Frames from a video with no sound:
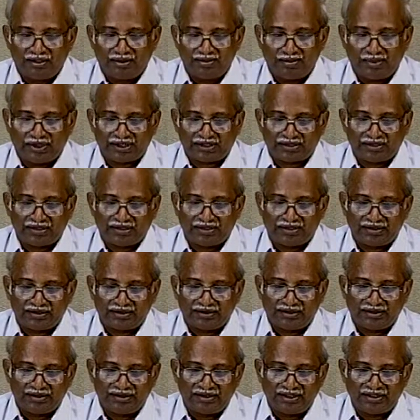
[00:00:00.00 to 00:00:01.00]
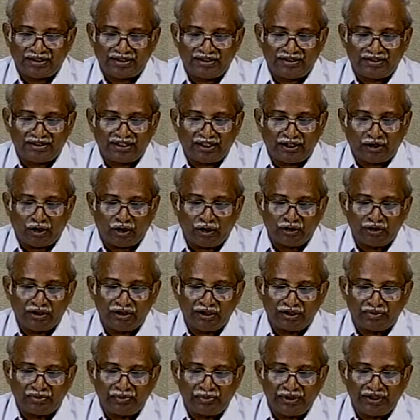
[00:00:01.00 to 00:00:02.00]
But this is a
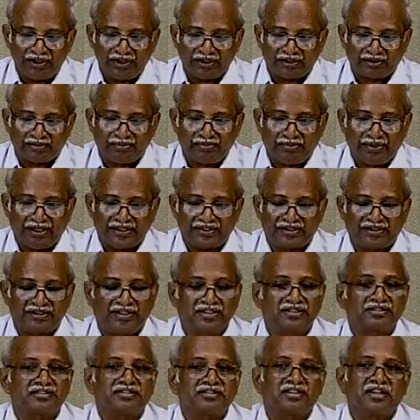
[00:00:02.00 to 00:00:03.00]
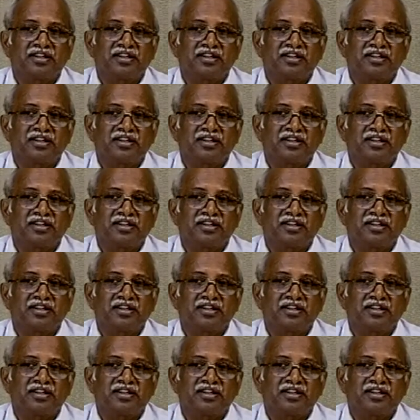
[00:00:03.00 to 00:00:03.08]
longer period of maintenance, the